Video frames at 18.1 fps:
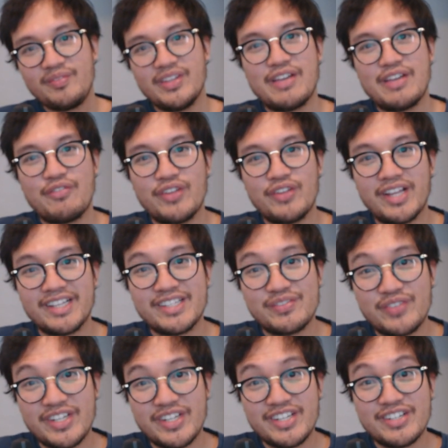If you like
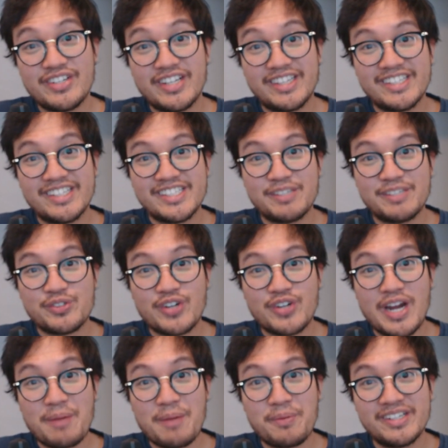this video, hit the
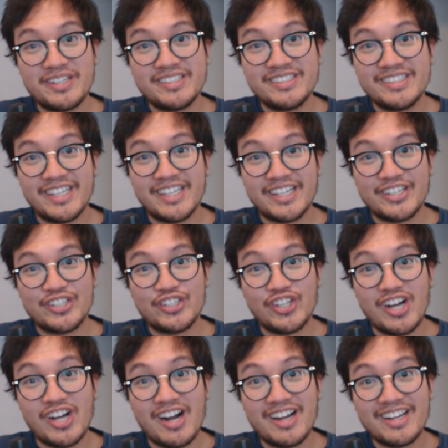subscribe button like a
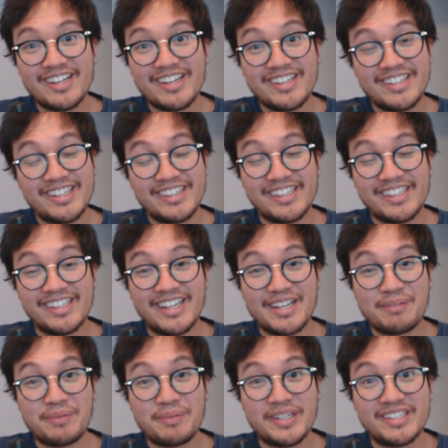clock, hit the
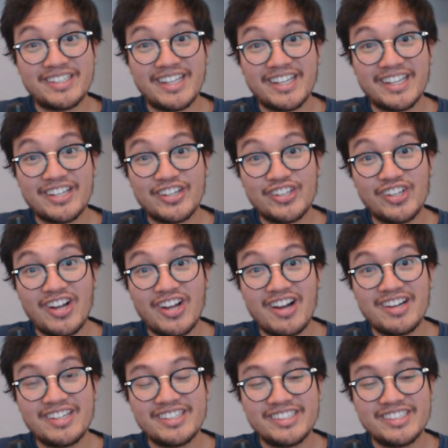like button like a
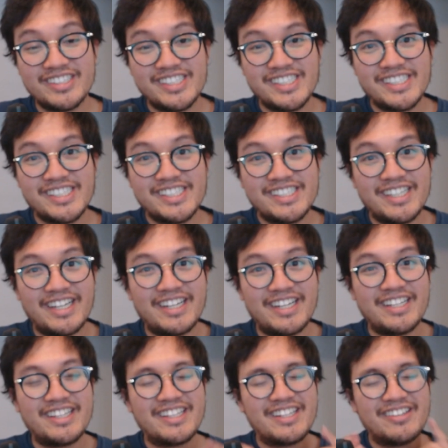clock, and
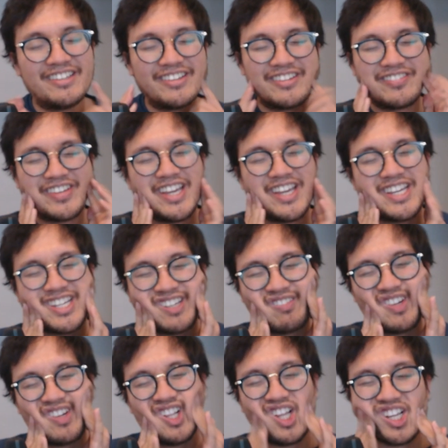hit the
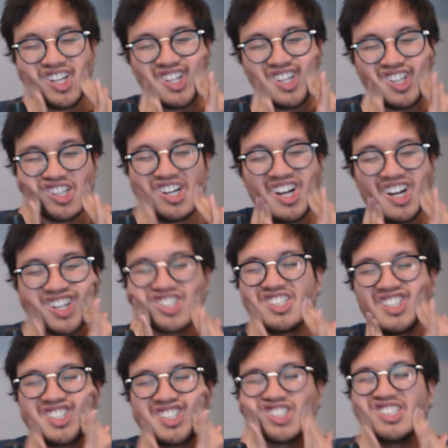notification bell like a clock
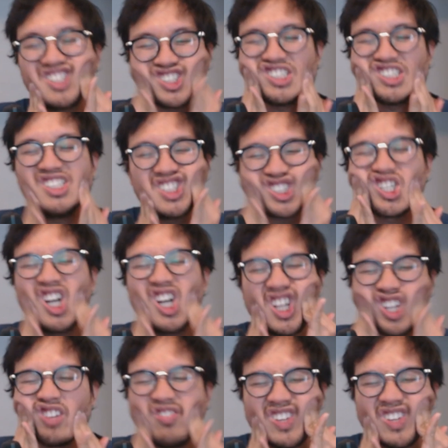so you can see this
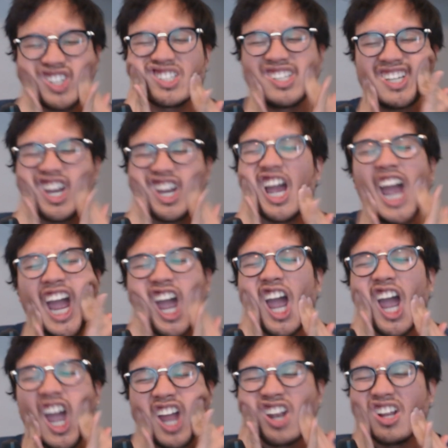cuddly face
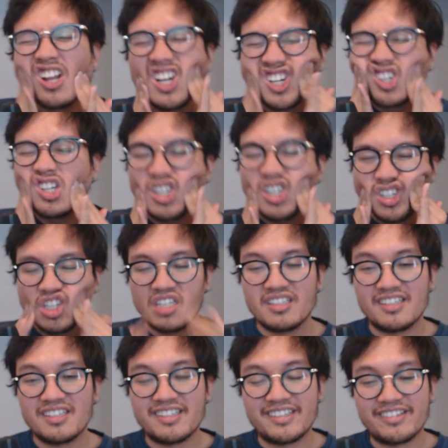again.
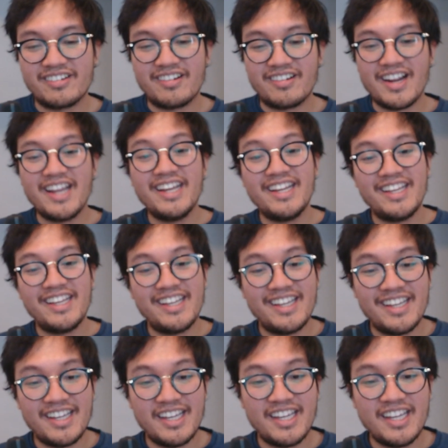
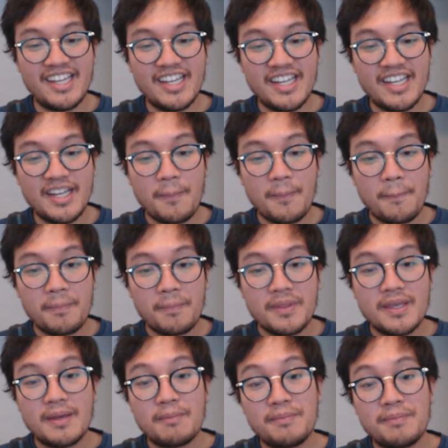Alrighty.
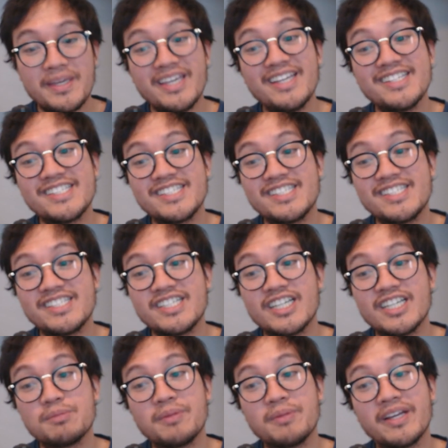Peace,
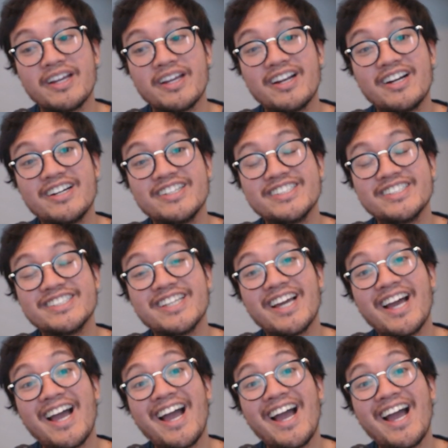chess players.